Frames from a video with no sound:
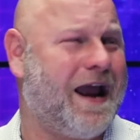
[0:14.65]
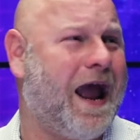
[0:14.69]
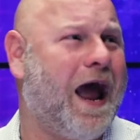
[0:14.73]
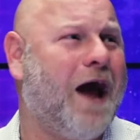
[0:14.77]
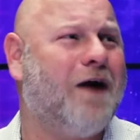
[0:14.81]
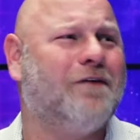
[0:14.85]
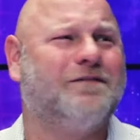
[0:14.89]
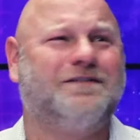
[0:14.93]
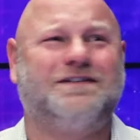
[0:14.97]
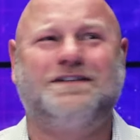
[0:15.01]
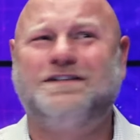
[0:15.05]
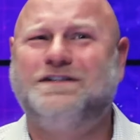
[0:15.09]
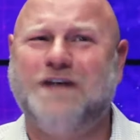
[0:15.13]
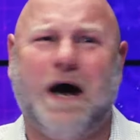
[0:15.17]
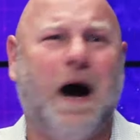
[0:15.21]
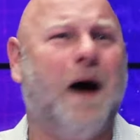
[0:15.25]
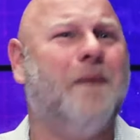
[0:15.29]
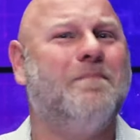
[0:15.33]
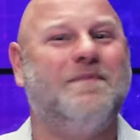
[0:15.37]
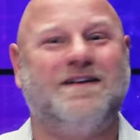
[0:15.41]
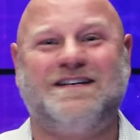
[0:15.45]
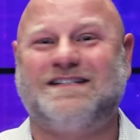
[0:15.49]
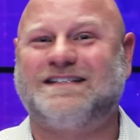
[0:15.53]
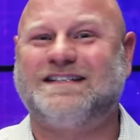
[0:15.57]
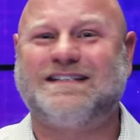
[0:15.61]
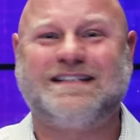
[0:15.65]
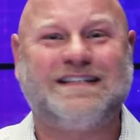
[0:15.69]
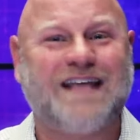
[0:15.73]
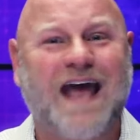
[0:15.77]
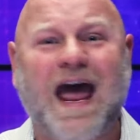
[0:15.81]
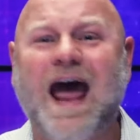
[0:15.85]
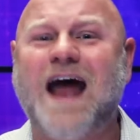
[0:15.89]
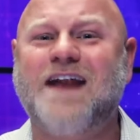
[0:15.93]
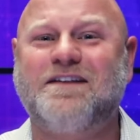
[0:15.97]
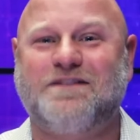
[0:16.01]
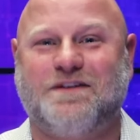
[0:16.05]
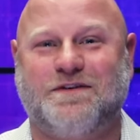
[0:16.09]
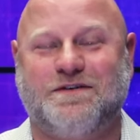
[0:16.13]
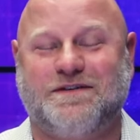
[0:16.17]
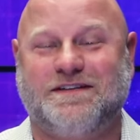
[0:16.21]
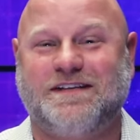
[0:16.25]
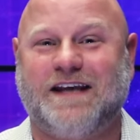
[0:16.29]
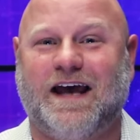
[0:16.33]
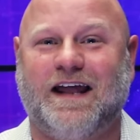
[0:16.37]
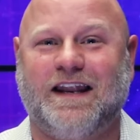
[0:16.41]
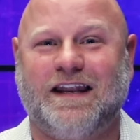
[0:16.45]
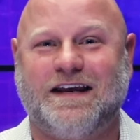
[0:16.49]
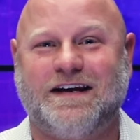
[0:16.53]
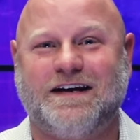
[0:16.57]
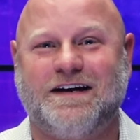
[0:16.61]
How dumb is that? They're
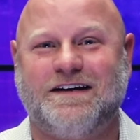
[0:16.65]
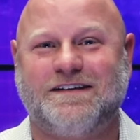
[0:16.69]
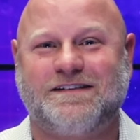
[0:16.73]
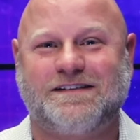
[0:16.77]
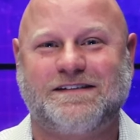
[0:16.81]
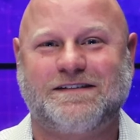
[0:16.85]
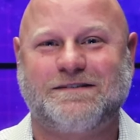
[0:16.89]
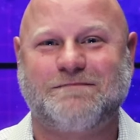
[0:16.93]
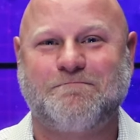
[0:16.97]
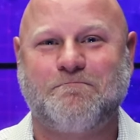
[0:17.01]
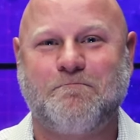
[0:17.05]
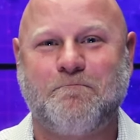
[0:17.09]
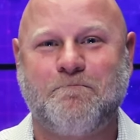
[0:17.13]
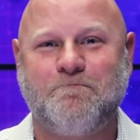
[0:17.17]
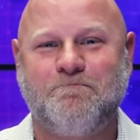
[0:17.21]
telling us.